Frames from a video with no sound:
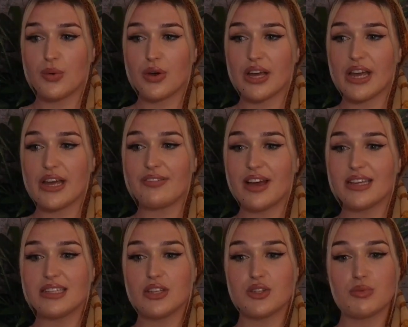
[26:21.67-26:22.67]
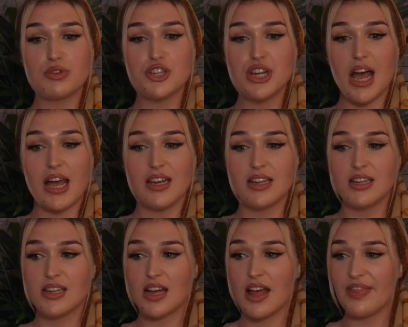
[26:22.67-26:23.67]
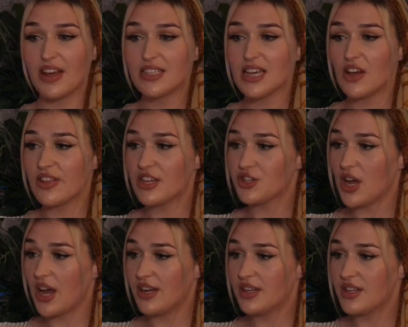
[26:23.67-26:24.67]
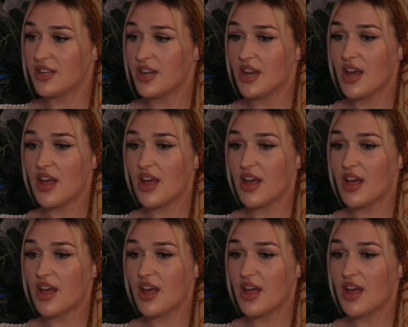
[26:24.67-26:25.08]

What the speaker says: So if I see someone shining and that's how they're shining,